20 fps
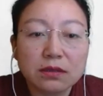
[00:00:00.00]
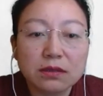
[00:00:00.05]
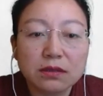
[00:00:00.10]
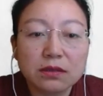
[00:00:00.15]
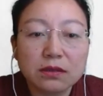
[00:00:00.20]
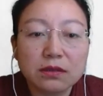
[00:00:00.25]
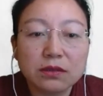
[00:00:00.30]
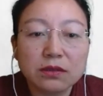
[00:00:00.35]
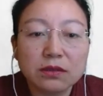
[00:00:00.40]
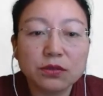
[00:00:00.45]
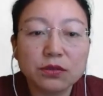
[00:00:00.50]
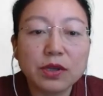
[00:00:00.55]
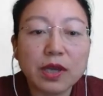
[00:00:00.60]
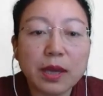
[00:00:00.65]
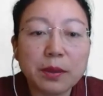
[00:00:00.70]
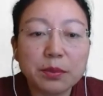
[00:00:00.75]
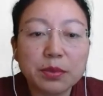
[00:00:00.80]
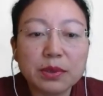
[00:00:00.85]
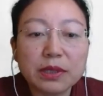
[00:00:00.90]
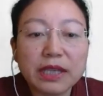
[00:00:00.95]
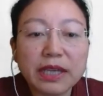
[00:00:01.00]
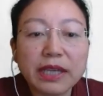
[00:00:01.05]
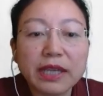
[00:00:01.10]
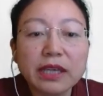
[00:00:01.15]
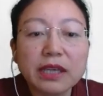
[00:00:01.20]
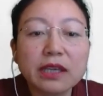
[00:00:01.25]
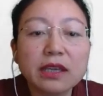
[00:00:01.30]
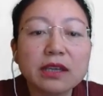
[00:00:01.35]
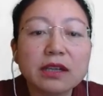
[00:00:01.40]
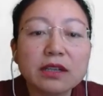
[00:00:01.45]
You can play
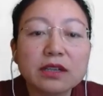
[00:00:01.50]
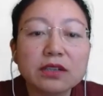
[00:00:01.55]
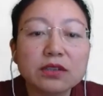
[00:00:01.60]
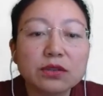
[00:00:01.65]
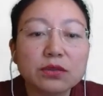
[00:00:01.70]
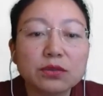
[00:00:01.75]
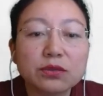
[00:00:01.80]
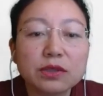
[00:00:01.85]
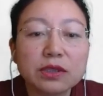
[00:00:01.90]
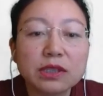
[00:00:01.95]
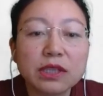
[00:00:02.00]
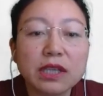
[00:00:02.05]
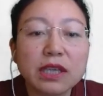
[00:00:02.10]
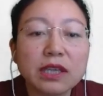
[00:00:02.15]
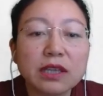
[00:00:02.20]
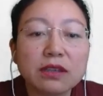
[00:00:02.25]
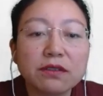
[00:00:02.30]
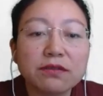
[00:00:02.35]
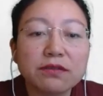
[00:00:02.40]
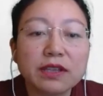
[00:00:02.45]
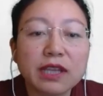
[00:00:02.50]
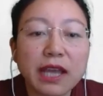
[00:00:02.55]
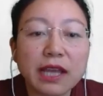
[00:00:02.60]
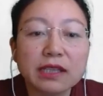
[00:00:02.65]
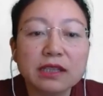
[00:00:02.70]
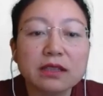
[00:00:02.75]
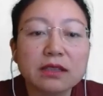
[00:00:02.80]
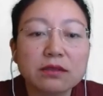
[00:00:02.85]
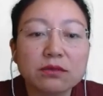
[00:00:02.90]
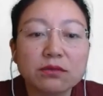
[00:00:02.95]
here to see if that's
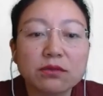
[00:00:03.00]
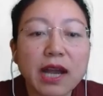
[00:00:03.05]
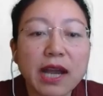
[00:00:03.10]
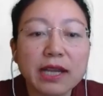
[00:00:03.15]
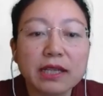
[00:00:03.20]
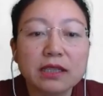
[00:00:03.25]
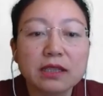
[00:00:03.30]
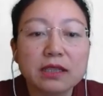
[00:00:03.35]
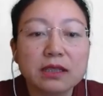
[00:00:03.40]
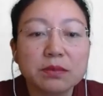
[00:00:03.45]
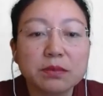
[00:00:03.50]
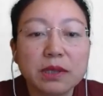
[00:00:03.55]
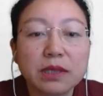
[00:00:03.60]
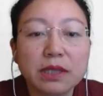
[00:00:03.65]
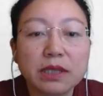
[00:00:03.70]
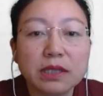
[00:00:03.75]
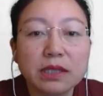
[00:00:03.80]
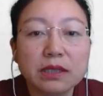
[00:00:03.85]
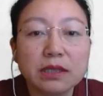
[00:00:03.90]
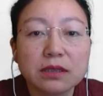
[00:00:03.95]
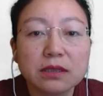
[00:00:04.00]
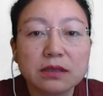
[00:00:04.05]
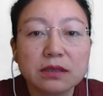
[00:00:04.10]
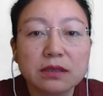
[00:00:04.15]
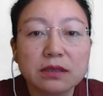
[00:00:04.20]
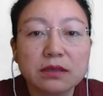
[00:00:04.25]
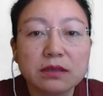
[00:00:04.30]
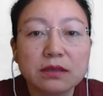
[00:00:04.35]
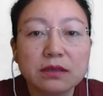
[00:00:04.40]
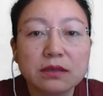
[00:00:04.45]
the right split.
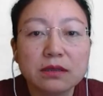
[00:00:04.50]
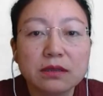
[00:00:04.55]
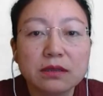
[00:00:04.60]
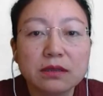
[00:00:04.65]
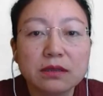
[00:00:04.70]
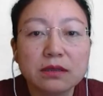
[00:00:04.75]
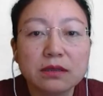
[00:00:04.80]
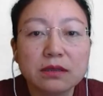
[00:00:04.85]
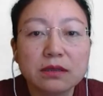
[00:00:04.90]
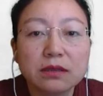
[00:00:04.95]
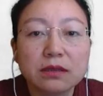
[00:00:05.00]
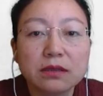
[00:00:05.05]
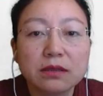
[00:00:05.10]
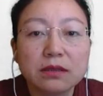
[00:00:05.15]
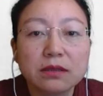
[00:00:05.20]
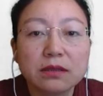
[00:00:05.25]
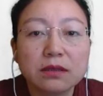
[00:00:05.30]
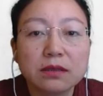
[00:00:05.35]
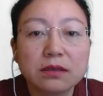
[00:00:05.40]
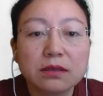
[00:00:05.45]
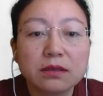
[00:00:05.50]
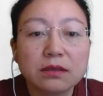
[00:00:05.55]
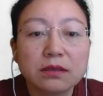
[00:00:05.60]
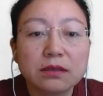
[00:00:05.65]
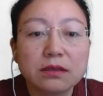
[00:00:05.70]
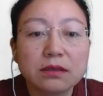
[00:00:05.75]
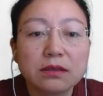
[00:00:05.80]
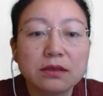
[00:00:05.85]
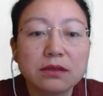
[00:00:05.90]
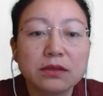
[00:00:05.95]
With 10
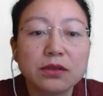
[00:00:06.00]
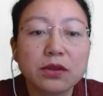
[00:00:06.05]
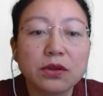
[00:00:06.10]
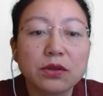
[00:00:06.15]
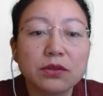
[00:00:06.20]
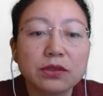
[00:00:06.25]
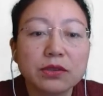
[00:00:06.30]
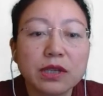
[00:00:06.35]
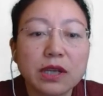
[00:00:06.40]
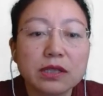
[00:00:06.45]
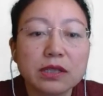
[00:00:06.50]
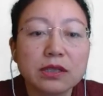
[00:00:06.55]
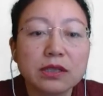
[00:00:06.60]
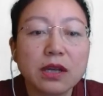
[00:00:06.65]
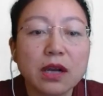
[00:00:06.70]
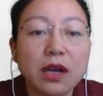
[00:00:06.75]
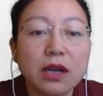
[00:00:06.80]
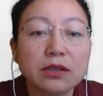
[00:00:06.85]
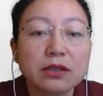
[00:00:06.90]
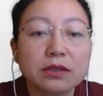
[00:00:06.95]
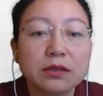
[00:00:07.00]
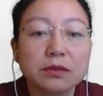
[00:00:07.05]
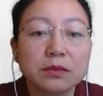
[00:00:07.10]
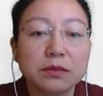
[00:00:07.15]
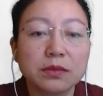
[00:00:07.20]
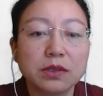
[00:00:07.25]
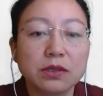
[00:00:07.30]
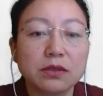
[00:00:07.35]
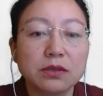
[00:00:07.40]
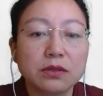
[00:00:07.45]
foundation chains. No, that's not,
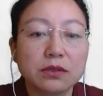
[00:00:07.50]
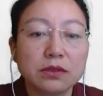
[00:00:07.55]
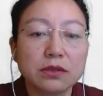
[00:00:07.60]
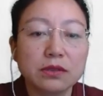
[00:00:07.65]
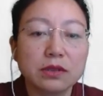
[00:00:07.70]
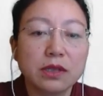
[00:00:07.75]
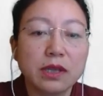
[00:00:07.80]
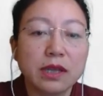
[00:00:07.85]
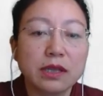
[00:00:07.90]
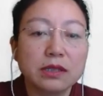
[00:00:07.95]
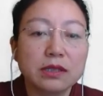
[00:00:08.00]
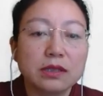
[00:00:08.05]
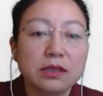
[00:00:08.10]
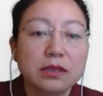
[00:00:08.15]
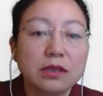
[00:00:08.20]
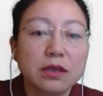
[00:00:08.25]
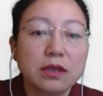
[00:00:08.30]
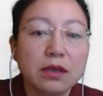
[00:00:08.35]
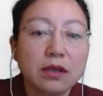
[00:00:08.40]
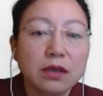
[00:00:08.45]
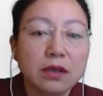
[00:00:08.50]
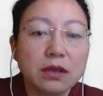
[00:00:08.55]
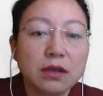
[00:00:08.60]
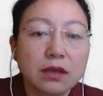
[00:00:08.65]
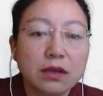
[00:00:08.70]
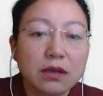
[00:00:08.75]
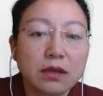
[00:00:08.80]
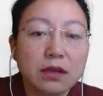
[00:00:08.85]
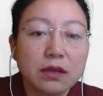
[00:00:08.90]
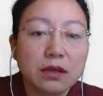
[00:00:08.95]
because that's
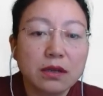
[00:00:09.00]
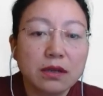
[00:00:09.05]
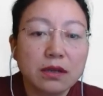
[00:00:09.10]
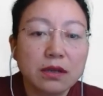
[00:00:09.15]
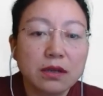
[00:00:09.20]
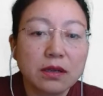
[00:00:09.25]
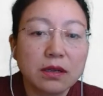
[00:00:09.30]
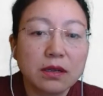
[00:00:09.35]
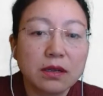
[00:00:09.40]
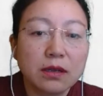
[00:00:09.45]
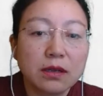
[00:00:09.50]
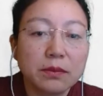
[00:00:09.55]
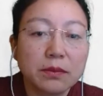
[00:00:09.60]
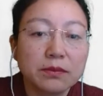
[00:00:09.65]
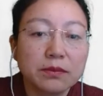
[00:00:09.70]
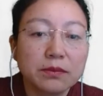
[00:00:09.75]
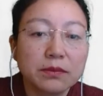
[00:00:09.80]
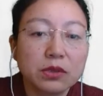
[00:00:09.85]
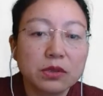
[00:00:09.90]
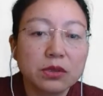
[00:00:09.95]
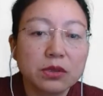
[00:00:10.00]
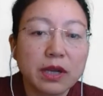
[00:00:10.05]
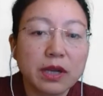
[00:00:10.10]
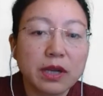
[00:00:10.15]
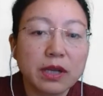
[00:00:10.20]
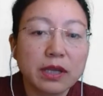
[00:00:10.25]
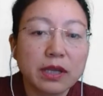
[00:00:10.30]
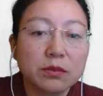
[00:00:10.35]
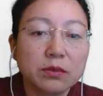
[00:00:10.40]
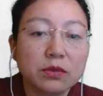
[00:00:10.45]
so I can
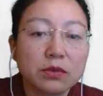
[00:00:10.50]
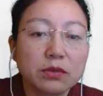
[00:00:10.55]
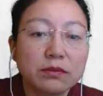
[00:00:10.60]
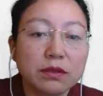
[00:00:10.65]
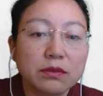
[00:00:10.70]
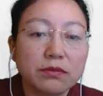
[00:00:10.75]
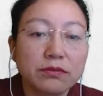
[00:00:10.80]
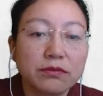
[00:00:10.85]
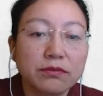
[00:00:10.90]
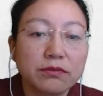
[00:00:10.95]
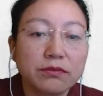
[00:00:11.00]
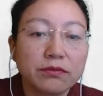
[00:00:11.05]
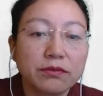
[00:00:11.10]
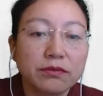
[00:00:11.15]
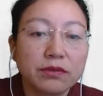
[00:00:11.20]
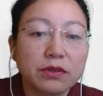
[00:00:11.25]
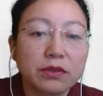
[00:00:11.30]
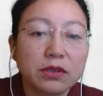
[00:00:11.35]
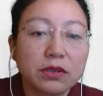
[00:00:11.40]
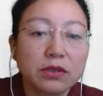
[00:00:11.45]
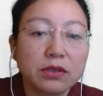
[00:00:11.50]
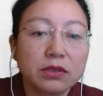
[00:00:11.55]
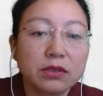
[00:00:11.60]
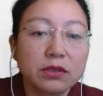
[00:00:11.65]
move it further.